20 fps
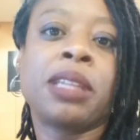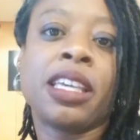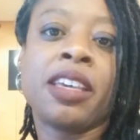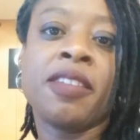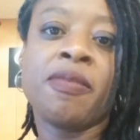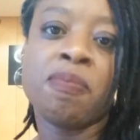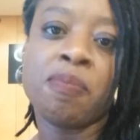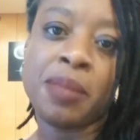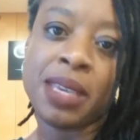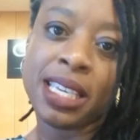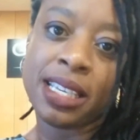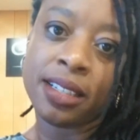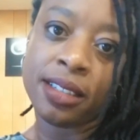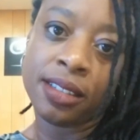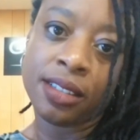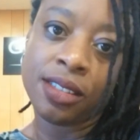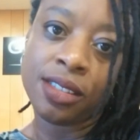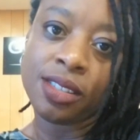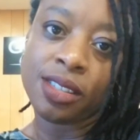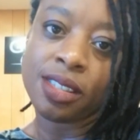of
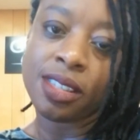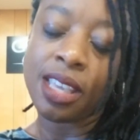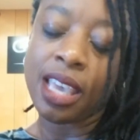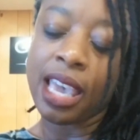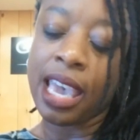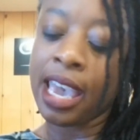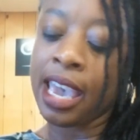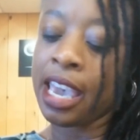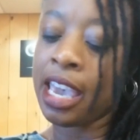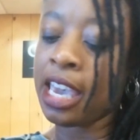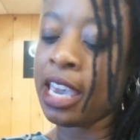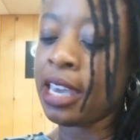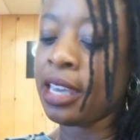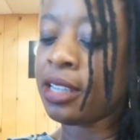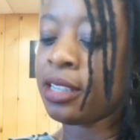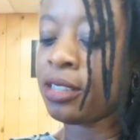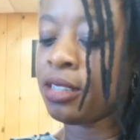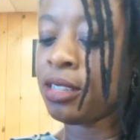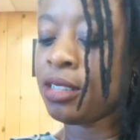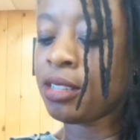means,
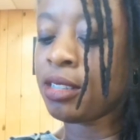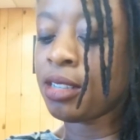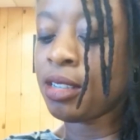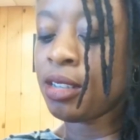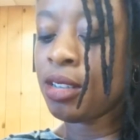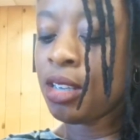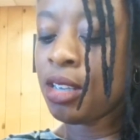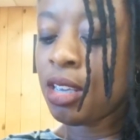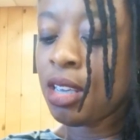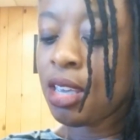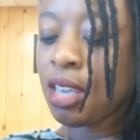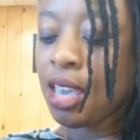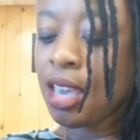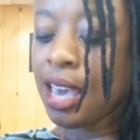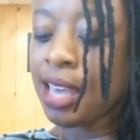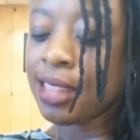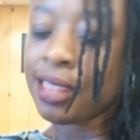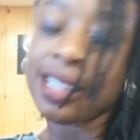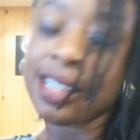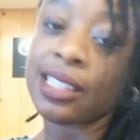and
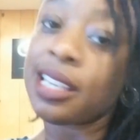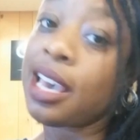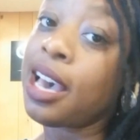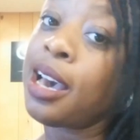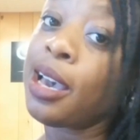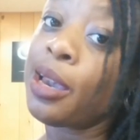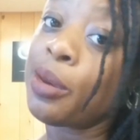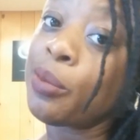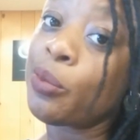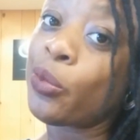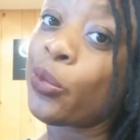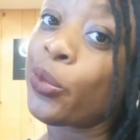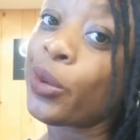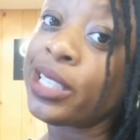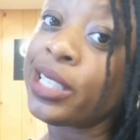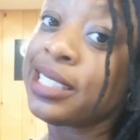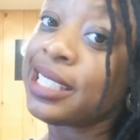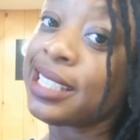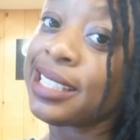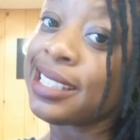at the time we
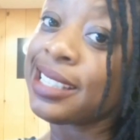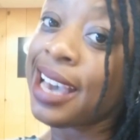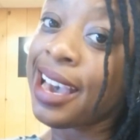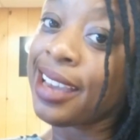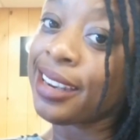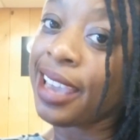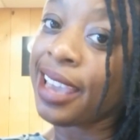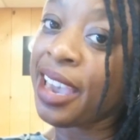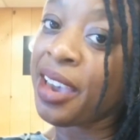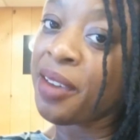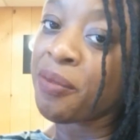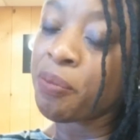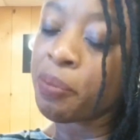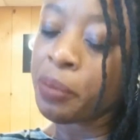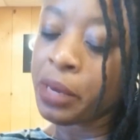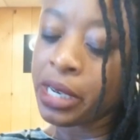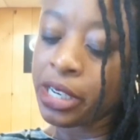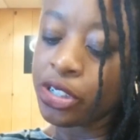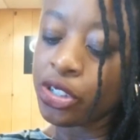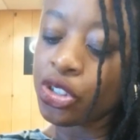did not have
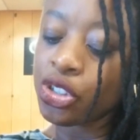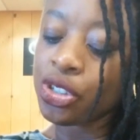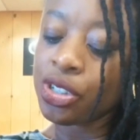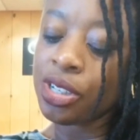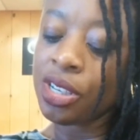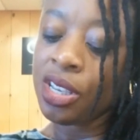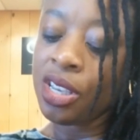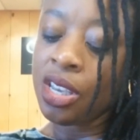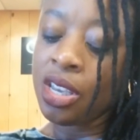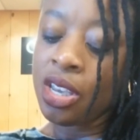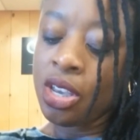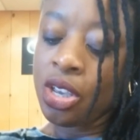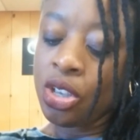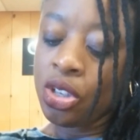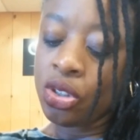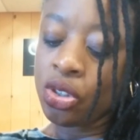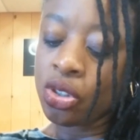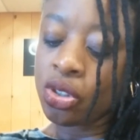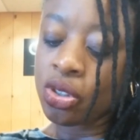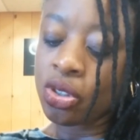much.
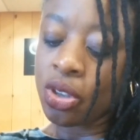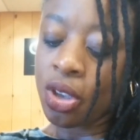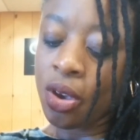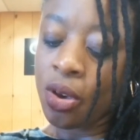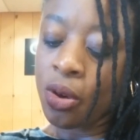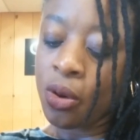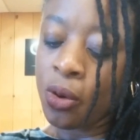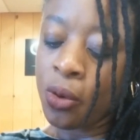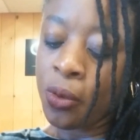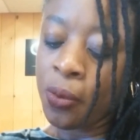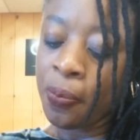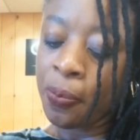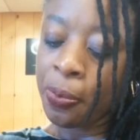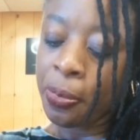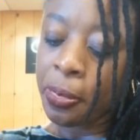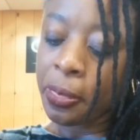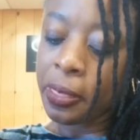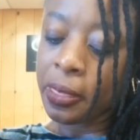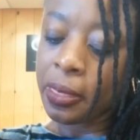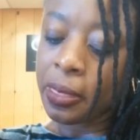So
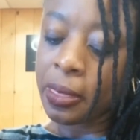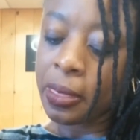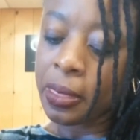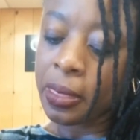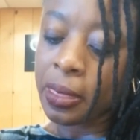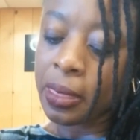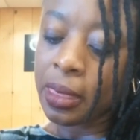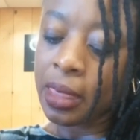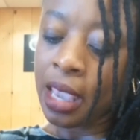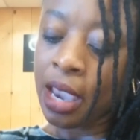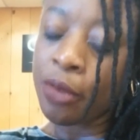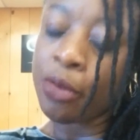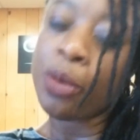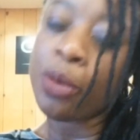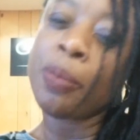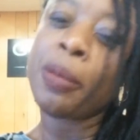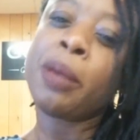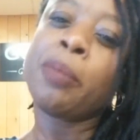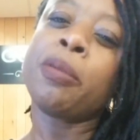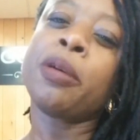I
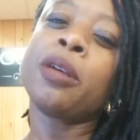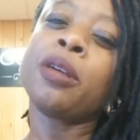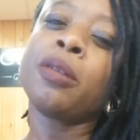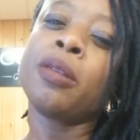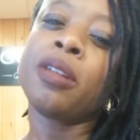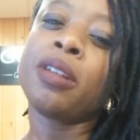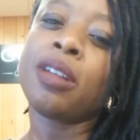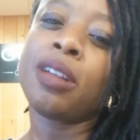remember